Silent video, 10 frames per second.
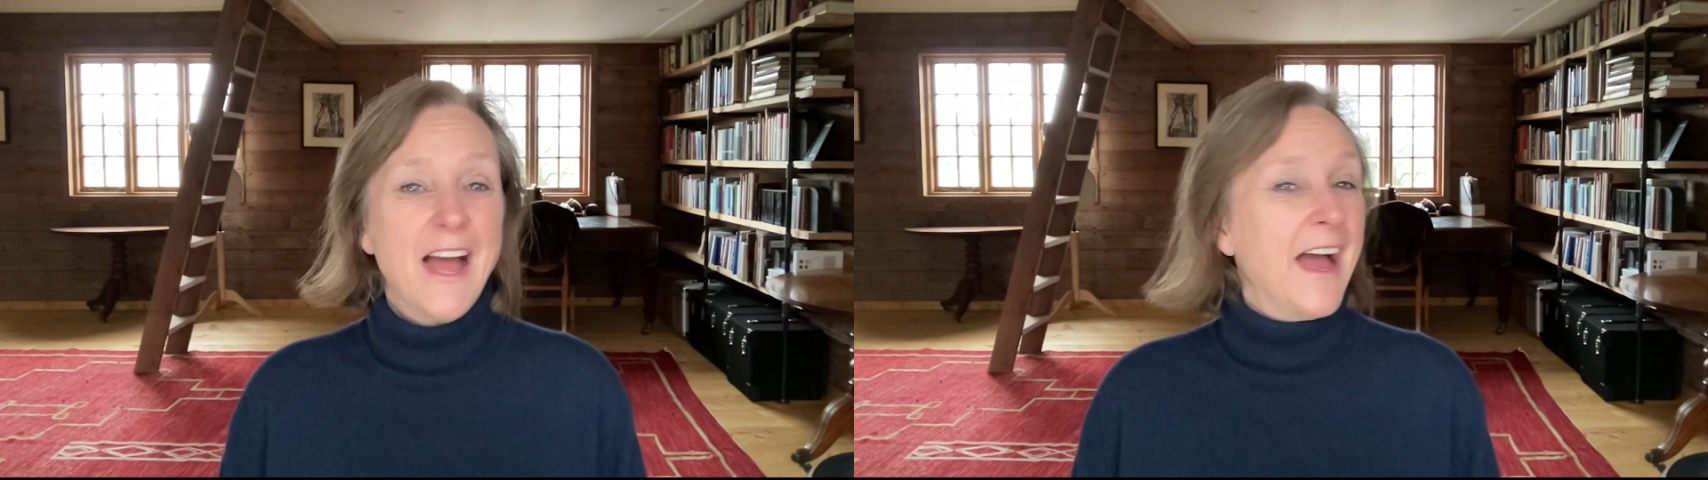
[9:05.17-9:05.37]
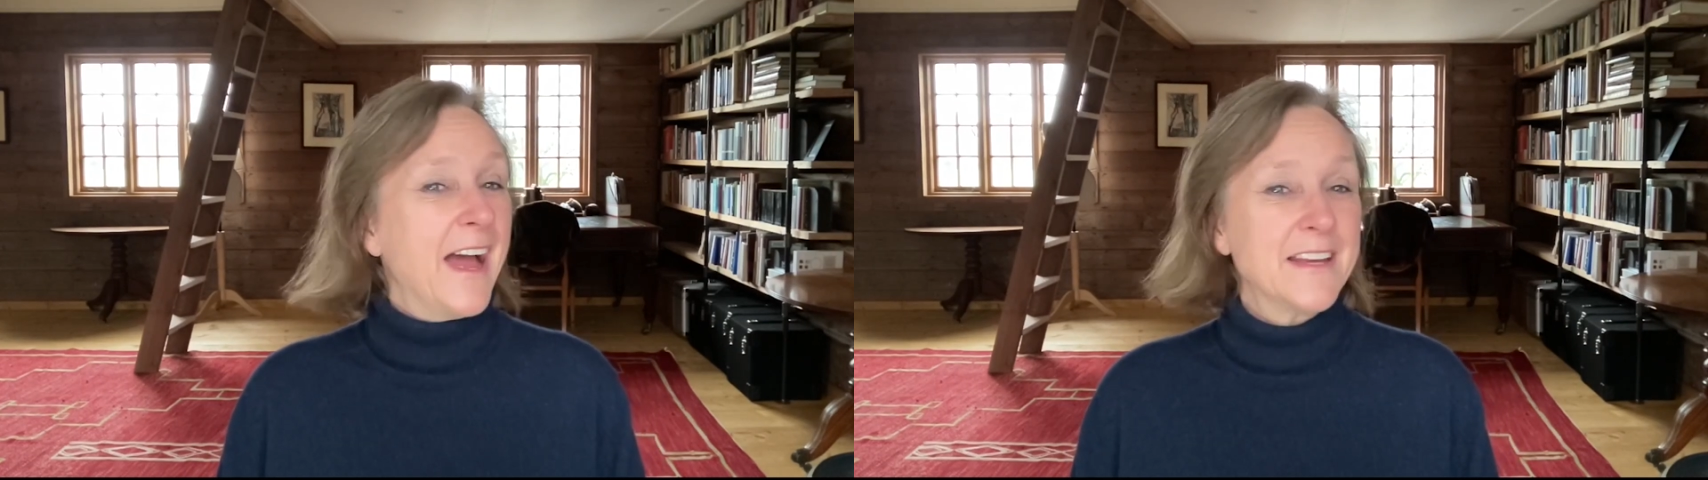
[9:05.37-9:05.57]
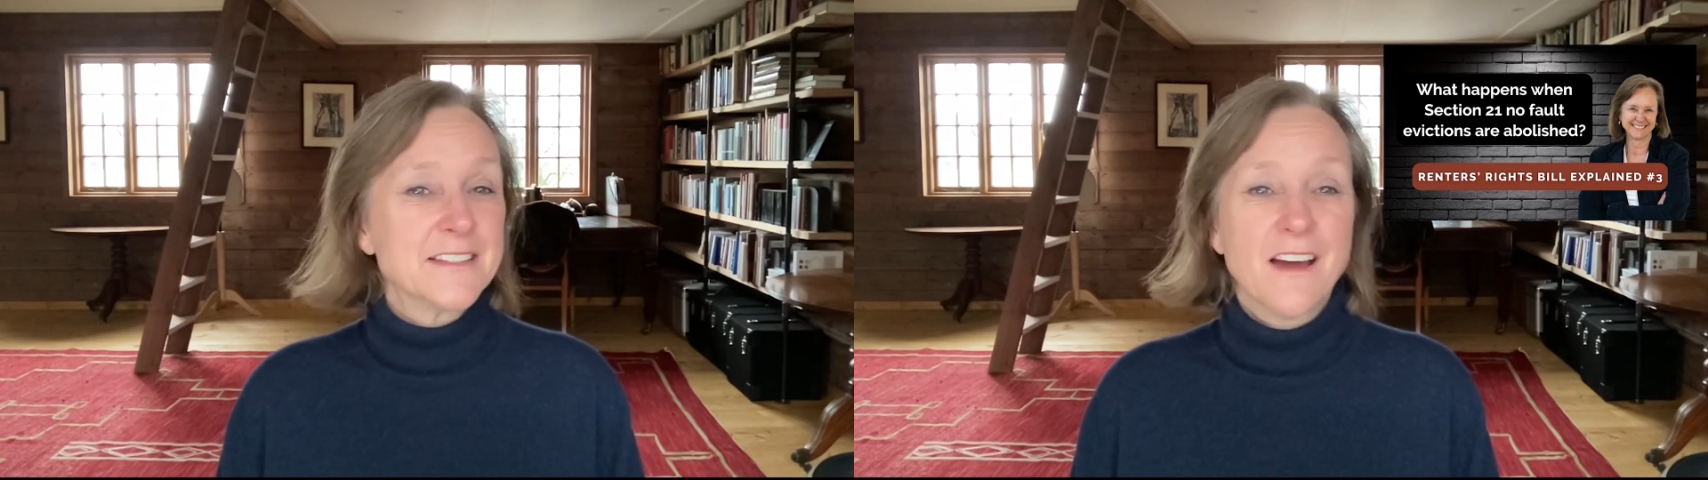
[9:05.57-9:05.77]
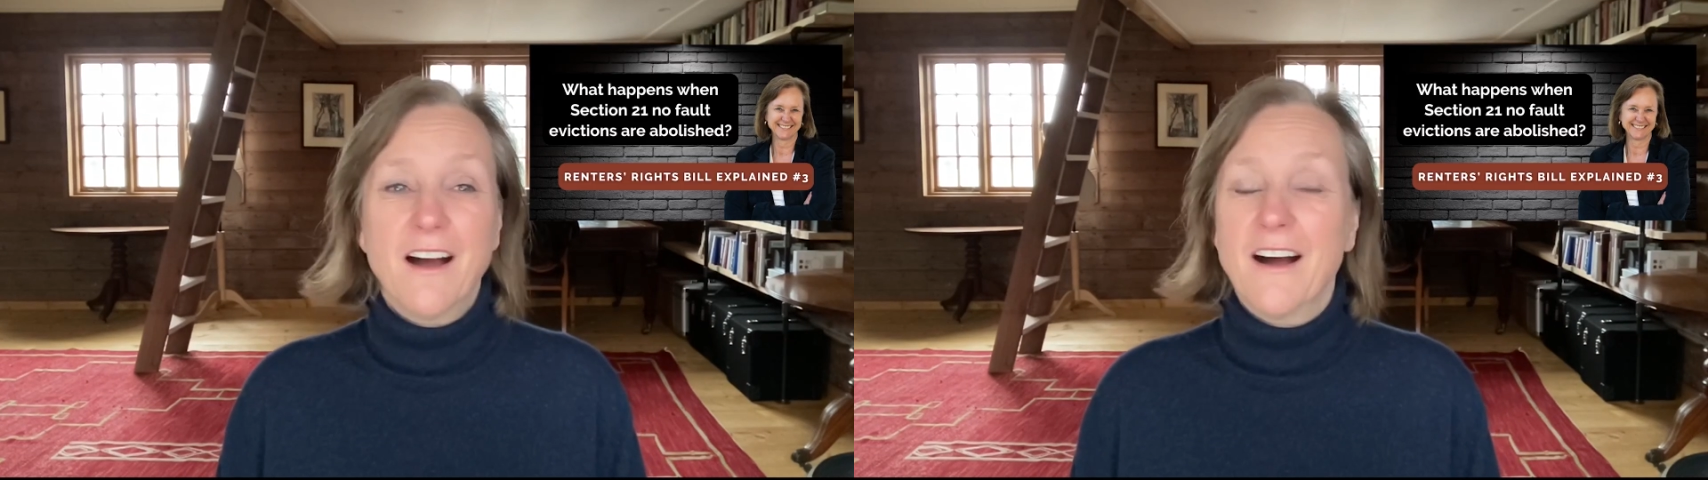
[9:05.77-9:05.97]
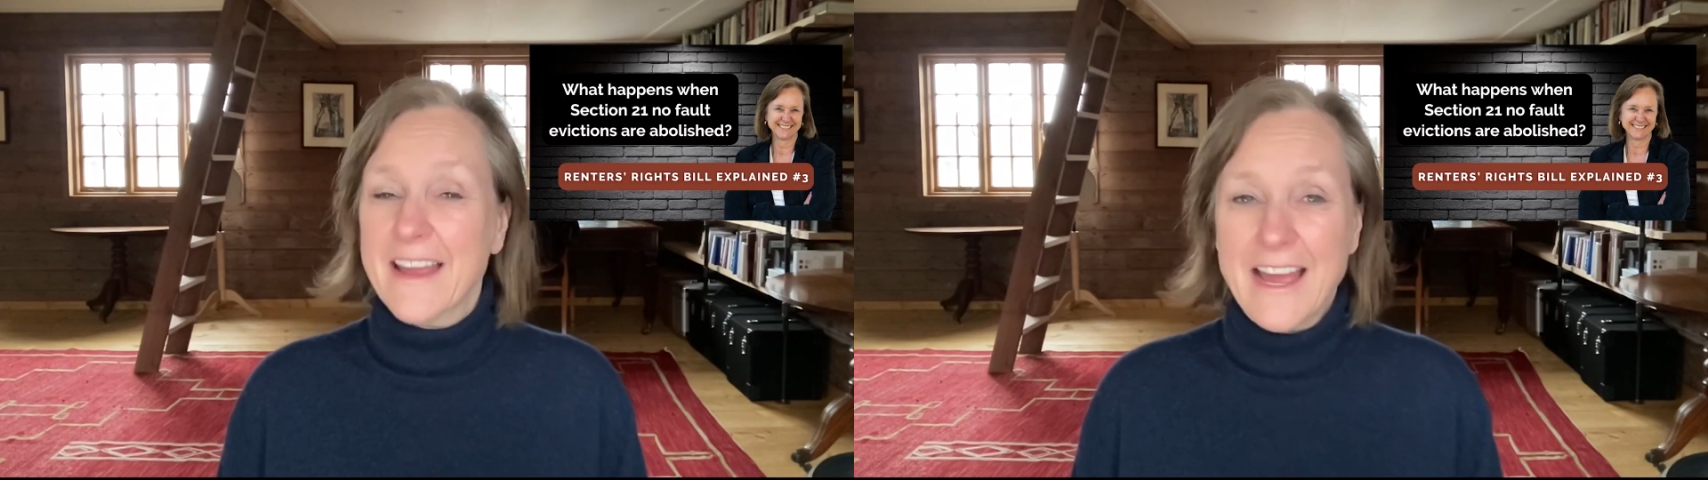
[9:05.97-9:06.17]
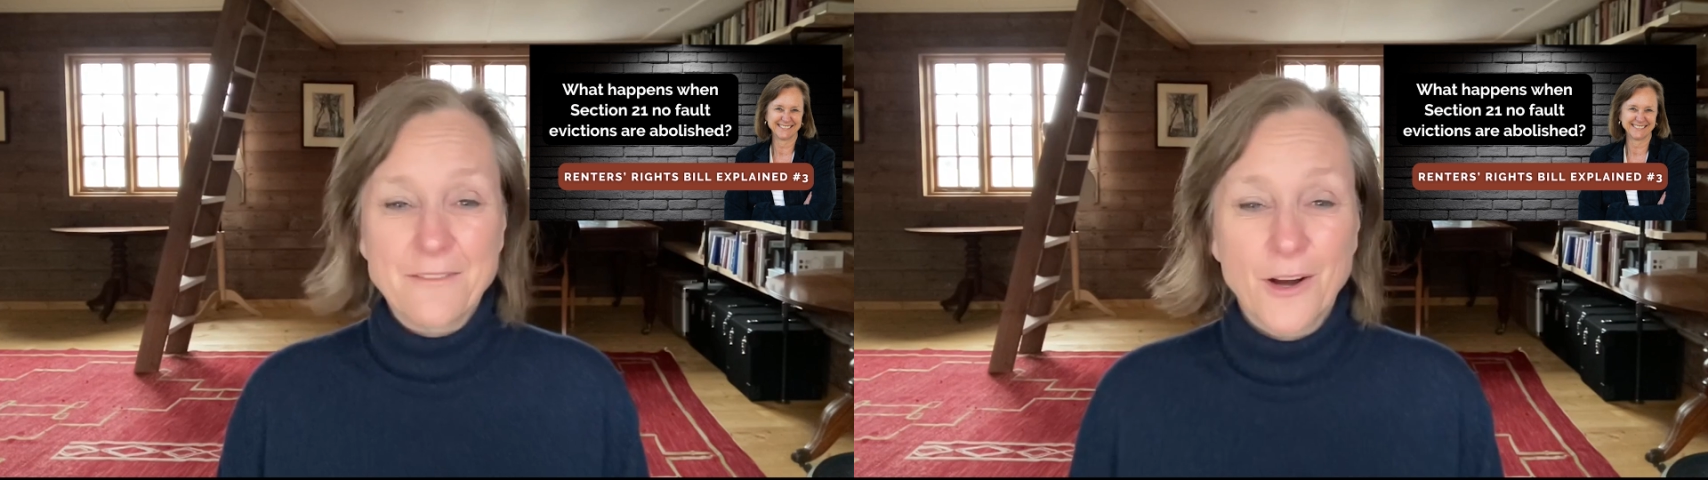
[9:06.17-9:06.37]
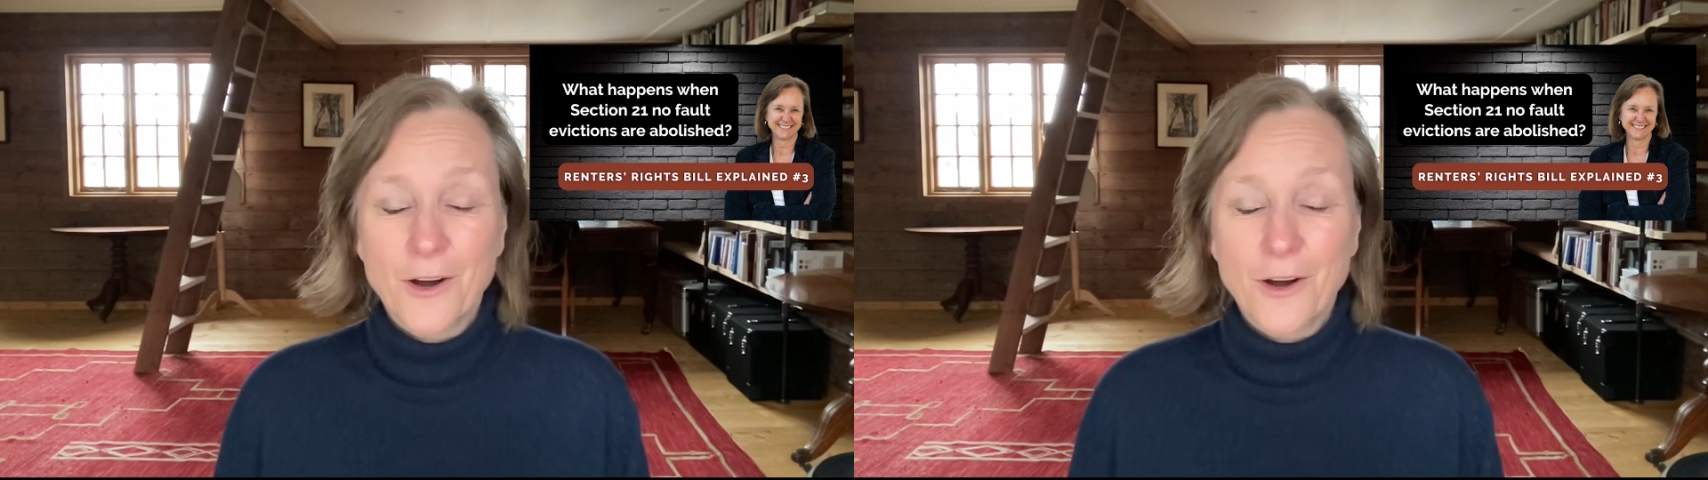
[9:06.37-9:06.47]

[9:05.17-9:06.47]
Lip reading: And I have a